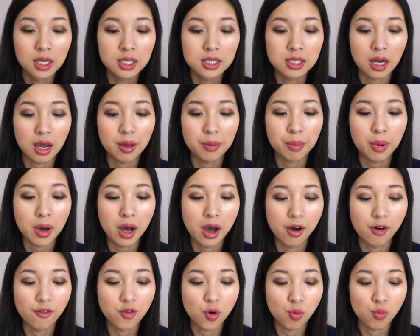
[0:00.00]
type
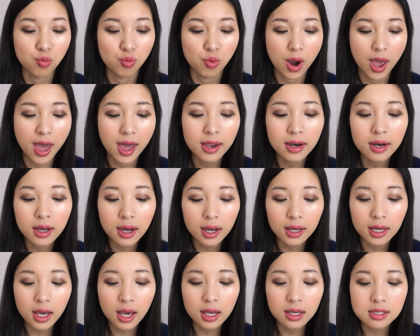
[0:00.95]
of red, I
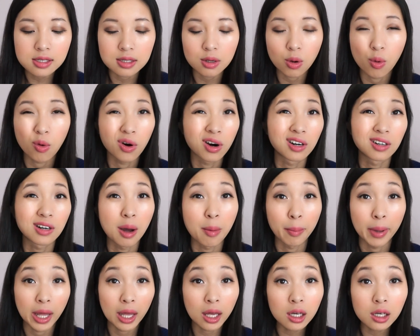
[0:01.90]
guess, or a
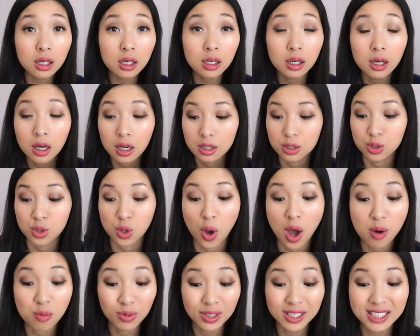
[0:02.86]
pink. So
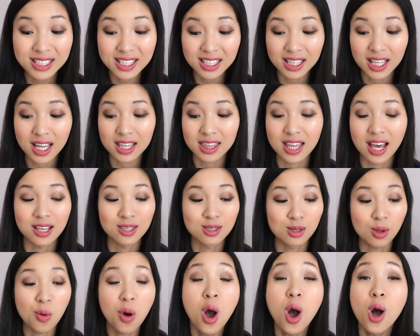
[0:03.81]
I really did like that.
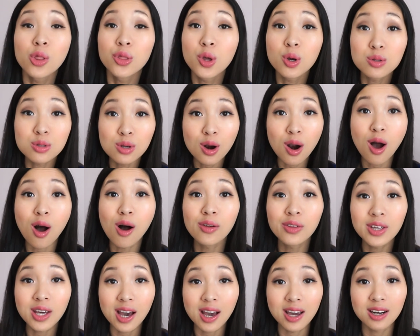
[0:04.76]
So those are all
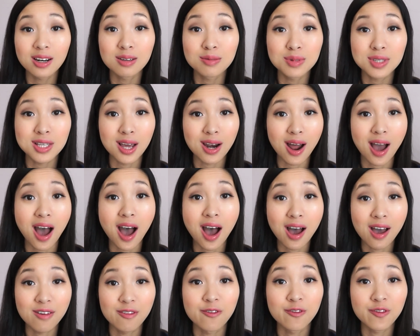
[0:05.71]
the items that
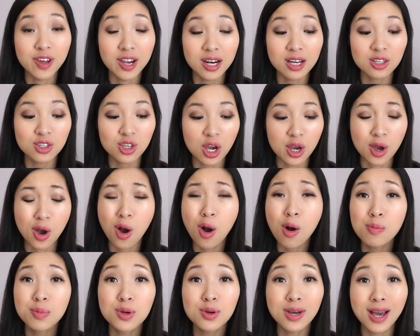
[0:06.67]
I finished. I
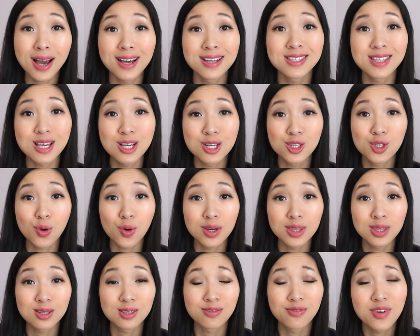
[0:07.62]
hope you guys enjoyed
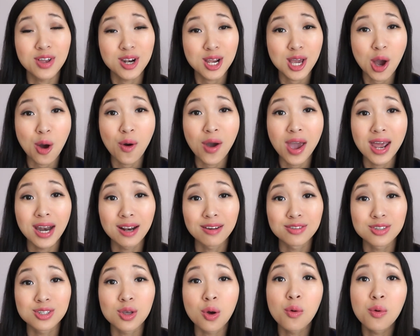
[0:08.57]
this video. And if
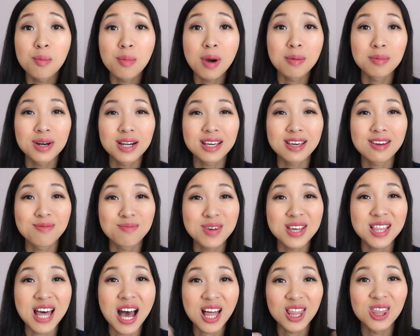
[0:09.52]
so, remember to give me
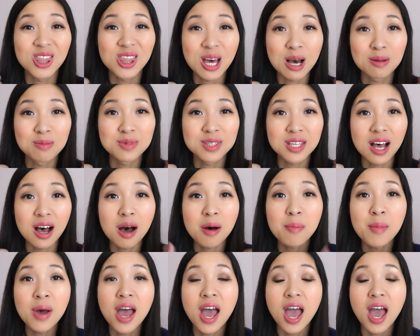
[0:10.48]
that thumbs up.